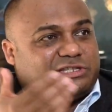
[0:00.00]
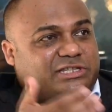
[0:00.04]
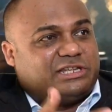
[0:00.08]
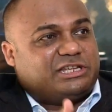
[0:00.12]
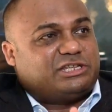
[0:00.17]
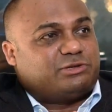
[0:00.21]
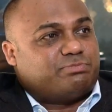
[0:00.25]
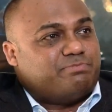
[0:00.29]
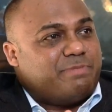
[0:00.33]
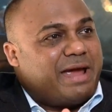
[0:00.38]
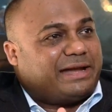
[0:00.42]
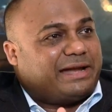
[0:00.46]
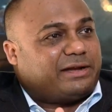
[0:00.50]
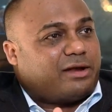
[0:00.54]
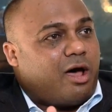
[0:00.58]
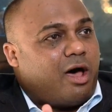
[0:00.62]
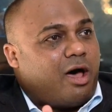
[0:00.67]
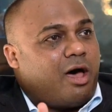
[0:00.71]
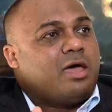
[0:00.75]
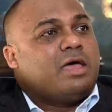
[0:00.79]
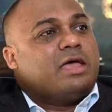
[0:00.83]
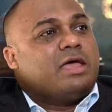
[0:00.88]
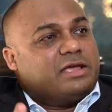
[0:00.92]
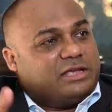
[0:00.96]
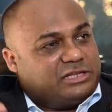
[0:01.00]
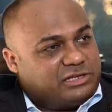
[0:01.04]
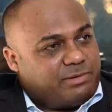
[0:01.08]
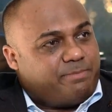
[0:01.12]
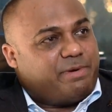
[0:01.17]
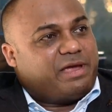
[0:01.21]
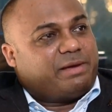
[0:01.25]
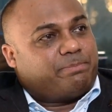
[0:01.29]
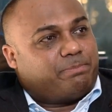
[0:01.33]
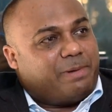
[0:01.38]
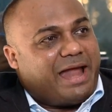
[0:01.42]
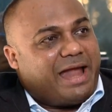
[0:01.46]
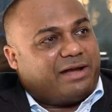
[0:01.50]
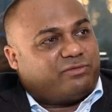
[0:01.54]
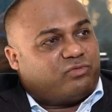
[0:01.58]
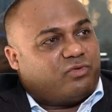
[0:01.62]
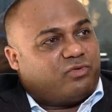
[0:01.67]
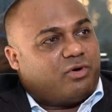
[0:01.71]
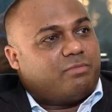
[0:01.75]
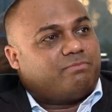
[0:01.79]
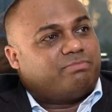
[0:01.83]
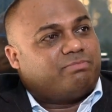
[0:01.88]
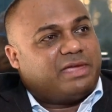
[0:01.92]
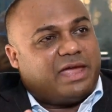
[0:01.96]
This Meta is a big
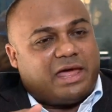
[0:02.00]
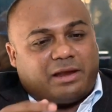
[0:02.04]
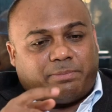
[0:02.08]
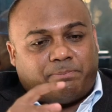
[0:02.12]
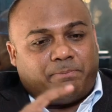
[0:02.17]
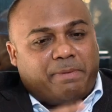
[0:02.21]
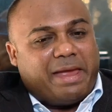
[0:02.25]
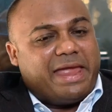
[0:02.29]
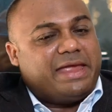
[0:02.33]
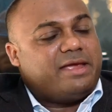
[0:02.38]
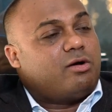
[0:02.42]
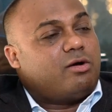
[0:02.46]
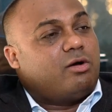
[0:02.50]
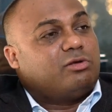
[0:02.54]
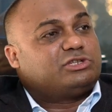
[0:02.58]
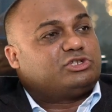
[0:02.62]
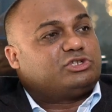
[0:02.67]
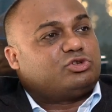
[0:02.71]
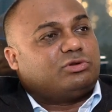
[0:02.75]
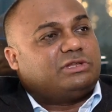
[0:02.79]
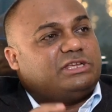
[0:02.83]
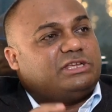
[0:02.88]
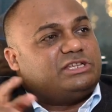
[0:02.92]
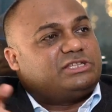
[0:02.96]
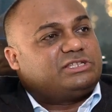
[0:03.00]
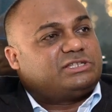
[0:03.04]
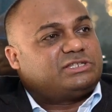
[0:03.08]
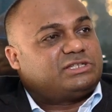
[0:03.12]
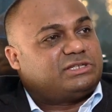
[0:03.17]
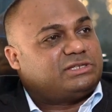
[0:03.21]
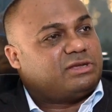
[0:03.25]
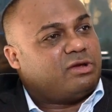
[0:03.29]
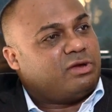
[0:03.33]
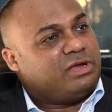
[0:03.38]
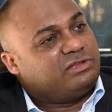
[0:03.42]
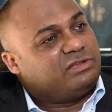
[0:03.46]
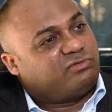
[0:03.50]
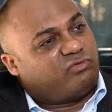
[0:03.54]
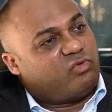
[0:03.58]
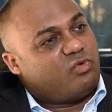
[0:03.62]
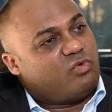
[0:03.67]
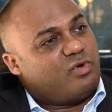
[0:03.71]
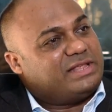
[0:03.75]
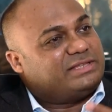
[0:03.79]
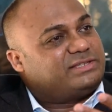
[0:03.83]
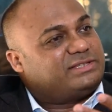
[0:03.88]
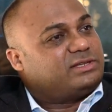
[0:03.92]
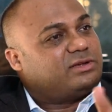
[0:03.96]
platform. They are paying also these
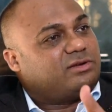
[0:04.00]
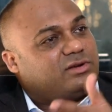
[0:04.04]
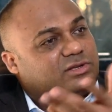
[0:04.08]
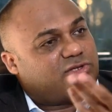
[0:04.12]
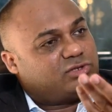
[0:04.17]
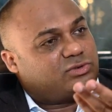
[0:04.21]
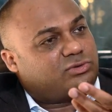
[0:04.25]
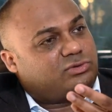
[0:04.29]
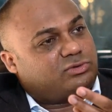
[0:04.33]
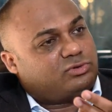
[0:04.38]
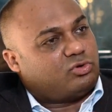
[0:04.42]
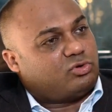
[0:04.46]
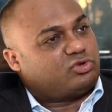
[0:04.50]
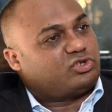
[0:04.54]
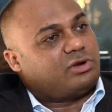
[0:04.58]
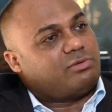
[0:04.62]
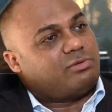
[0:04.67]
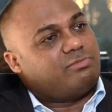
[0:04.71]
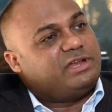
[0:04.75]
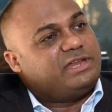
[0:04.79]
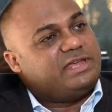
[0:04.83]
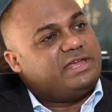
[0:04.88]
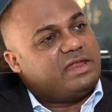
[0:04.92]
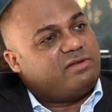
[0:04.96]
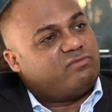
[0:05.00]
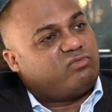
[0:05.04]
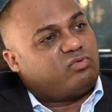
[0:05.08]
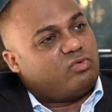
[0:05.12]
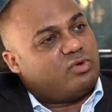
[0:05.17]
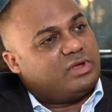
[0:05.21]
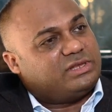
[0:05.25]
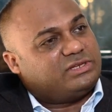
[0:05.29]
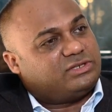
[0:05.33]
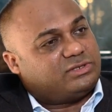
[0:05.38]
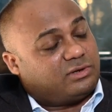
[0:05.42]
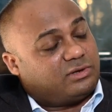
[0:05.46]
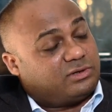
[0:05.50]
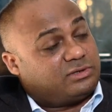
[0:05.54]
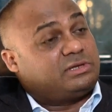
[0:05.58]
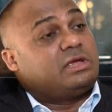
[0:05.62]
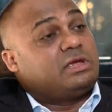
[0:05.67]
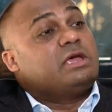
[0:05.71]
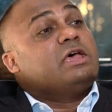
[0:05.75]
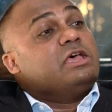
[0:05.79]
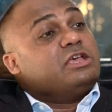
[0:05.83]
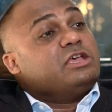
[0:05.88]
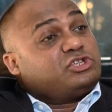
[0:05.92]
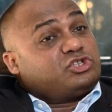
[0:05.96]
influencers, social media influencers.
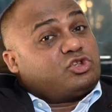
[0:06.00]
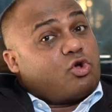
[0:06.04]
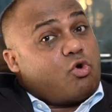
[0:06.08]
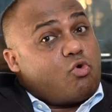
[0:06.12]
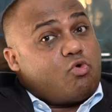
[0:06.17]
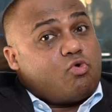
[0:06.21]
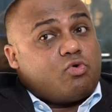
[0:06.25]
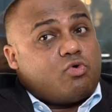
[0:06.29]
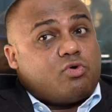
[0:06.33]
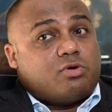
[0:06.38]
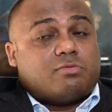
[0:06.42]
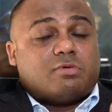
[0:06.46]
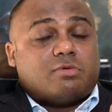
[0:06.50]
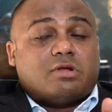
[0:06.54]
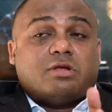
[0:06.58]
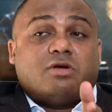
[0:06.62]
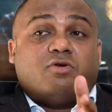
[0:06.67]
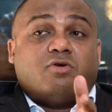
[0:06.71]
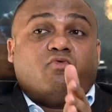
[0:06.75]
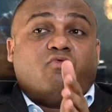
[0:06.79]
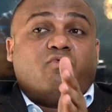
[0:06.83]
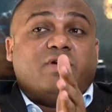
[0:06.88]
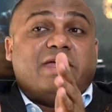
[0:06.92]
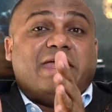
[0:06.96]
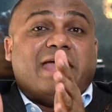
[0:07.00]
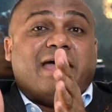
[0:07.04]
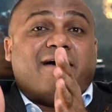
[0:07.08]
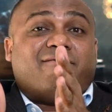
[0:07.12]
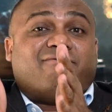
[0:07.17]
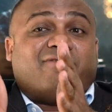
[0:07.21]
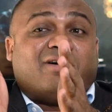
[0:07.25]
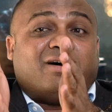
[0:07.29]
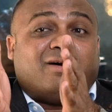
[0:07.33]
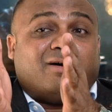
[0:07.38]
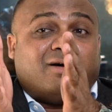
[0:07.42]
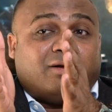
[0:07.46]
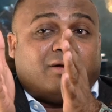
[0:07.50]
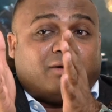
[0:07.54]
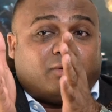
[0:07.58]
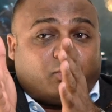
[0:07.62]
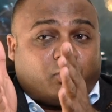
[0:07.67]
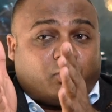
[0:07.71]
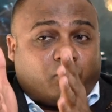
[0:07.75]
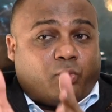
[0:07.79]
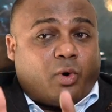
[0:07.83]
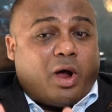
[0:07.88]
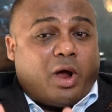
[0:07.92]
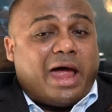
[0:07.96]
So we have a
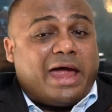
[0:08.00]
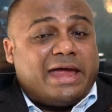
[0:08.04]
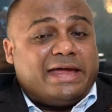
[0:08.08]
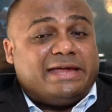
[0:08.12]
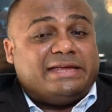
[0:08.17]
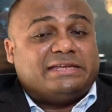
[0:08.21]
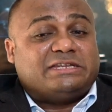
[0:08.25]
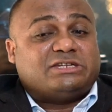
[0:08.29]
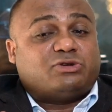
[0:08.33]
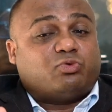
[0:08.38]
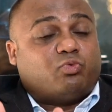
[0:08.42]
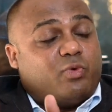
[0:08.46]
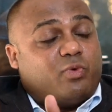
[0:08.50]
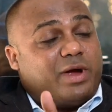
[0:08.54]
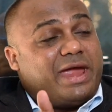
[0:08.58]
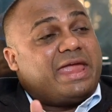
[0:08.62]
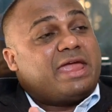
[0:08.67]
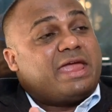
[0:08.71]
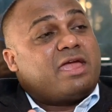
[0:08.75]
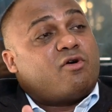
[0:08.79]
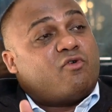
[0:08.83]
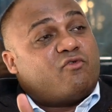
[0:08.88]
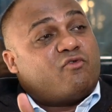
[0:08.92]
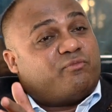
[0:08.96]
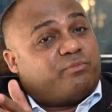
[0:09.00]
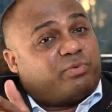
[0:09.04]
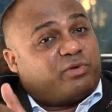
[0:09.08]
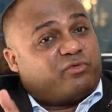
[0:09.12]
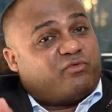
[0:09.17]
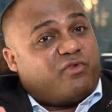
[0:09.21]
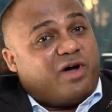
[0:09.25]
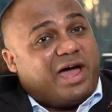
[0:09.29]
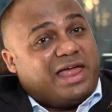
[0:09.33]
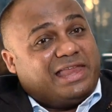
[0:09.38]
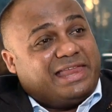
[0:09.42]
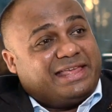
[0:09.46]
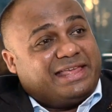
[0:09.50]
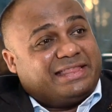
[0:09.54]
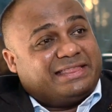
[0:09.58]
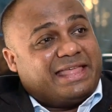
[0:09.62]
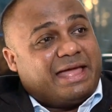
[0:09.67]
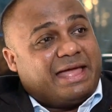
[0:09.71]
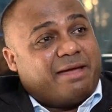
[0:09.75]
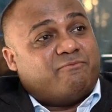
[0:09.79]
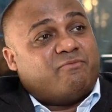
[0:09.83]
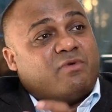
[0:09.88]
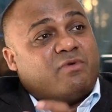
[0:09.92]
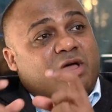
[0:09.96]
right way of profiling
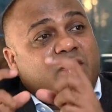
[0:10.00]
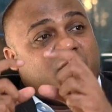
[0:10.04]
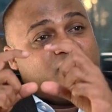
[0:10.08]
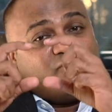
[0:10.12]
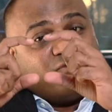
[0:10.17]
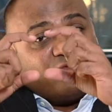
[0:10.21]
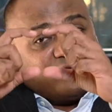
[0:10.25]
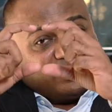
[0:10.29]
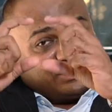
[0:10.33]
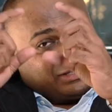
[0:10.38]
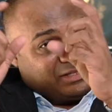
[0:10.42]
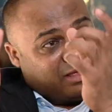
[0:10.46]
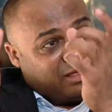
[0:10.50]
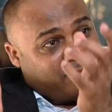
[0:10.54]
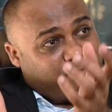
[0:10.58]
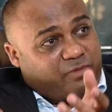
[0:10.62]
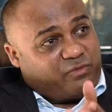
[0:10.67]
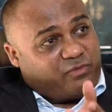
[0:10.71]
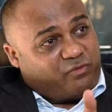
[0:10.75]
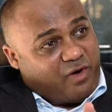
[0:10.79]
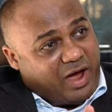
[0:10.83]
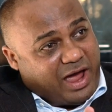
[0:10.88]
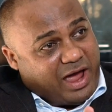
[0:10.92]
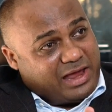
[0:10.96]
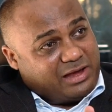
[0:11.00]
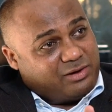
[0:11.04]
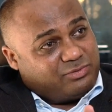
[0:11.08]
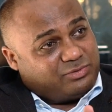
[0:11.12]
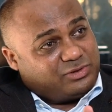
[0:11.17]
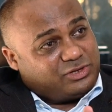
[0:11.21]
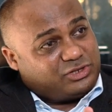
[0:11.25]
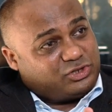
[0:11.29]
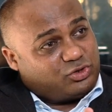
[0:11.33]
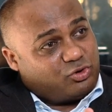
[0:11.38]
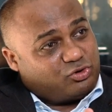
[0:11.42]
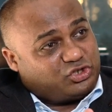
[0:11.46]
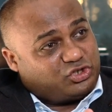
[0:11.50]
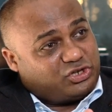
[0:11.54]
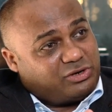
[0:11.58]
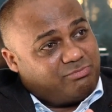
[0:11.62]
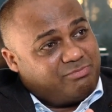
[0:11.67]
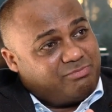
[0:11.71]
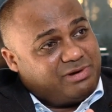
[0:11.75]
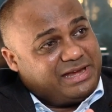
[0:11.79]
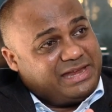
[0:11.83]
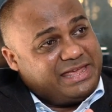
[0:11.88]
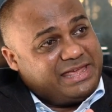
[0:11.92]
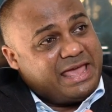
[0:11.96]
them. First, their profile on the social
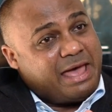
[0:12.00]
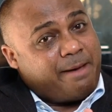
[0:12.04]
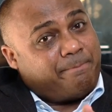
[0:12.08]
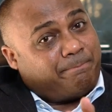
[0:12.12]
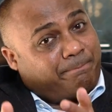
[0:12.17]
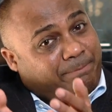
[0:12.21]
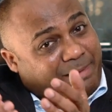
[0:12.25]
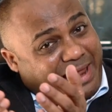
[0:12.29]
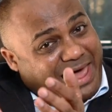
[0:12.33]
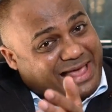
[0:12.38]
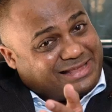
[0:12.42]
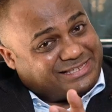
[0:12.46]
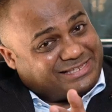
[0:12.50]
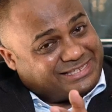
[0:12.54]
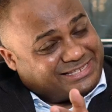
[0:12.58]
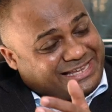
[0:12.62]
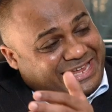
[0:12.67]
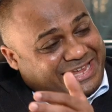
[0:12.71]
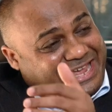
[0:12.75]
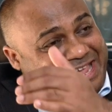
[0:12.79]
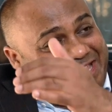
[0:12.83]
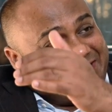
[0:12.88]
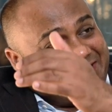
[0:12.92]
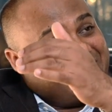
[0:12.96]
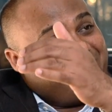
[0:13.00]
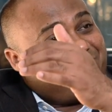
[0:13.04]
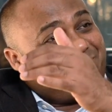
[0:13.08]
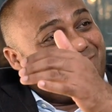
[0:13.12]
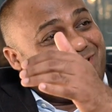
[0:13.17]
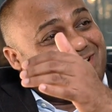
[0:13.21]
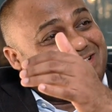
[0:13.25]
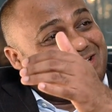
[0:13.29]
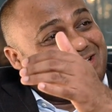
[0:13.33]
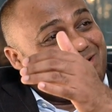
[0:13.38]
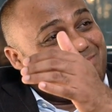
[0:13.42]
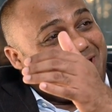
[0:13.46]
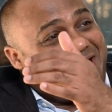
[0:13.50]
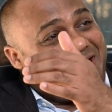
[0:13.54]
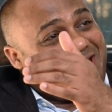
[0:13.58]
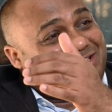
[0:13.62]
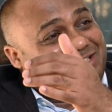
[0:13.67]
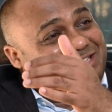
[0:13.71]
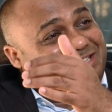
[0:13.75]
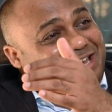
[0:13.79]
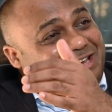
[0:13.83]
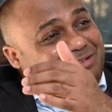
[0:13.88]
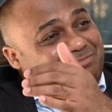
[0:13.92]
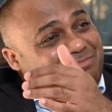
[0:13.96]
media, plus their personal bank
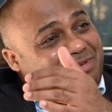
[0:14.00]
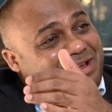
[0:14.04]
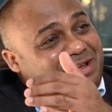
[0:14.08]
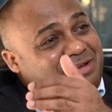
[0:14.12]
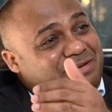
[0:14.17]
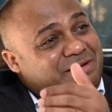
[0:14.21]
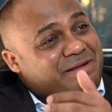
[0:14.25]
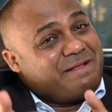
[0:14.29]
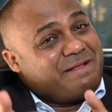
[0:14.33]
statement.